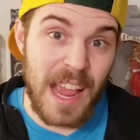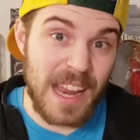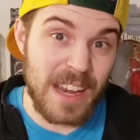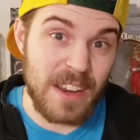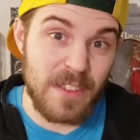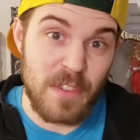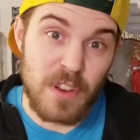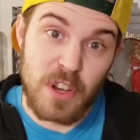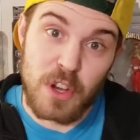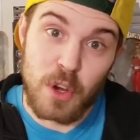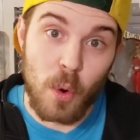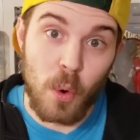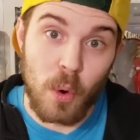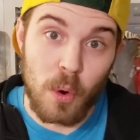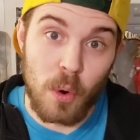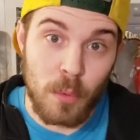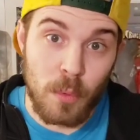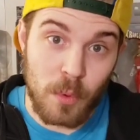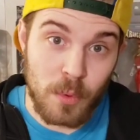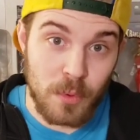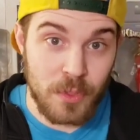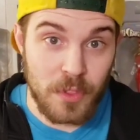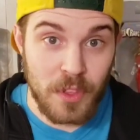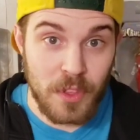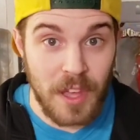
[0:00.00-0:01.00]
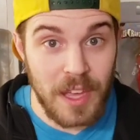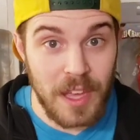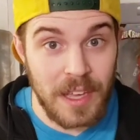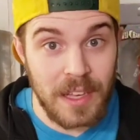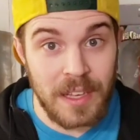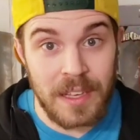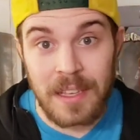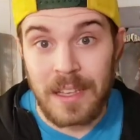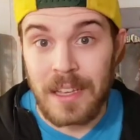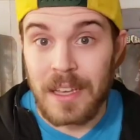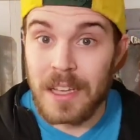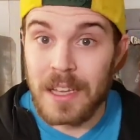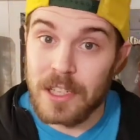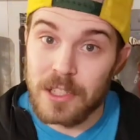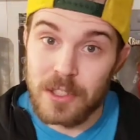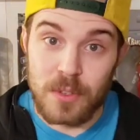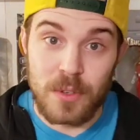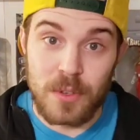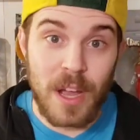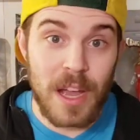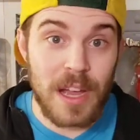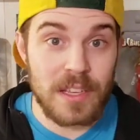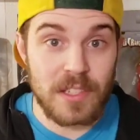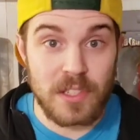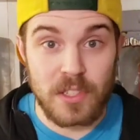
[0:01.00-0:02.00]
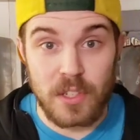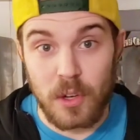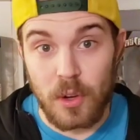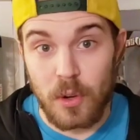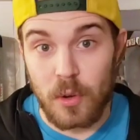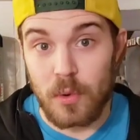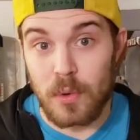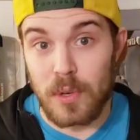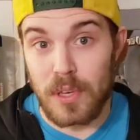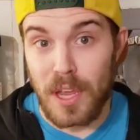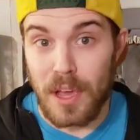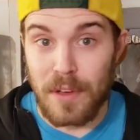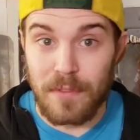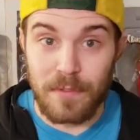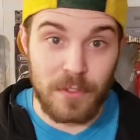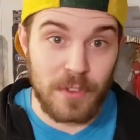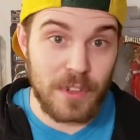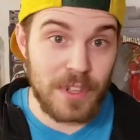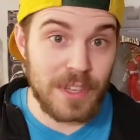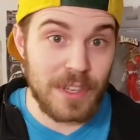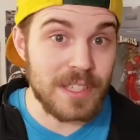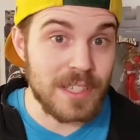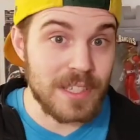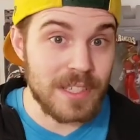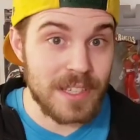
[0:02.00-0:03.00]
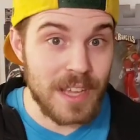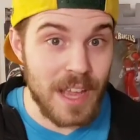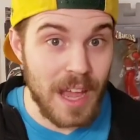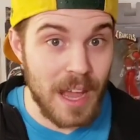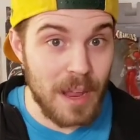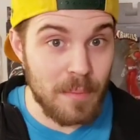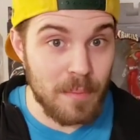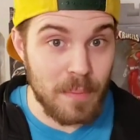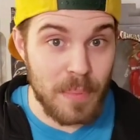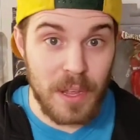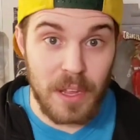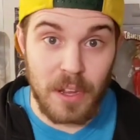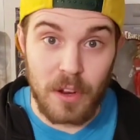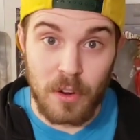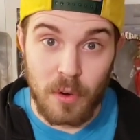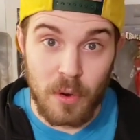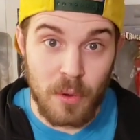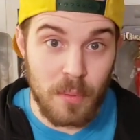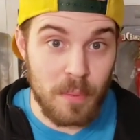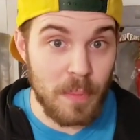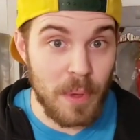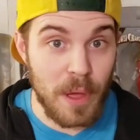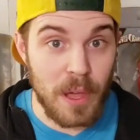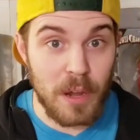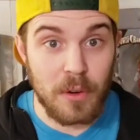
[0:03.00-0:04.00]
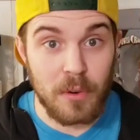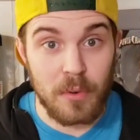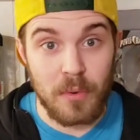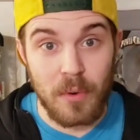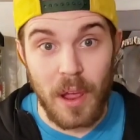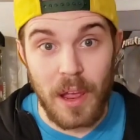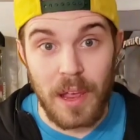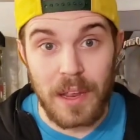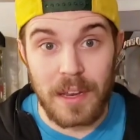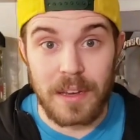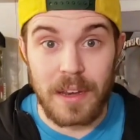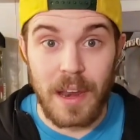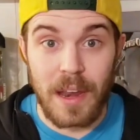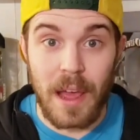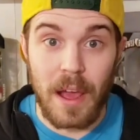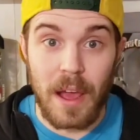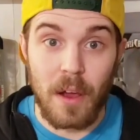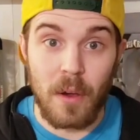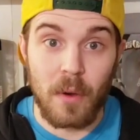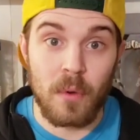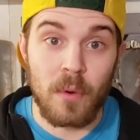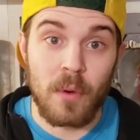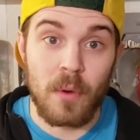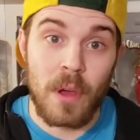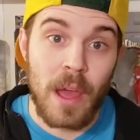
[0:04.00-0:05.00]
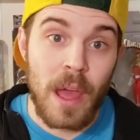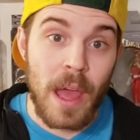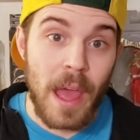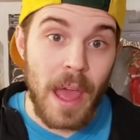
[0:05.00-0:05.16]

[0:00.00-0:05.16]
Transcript: kind of a normal thing. As you guys know, Netflix has got bigger and better right now.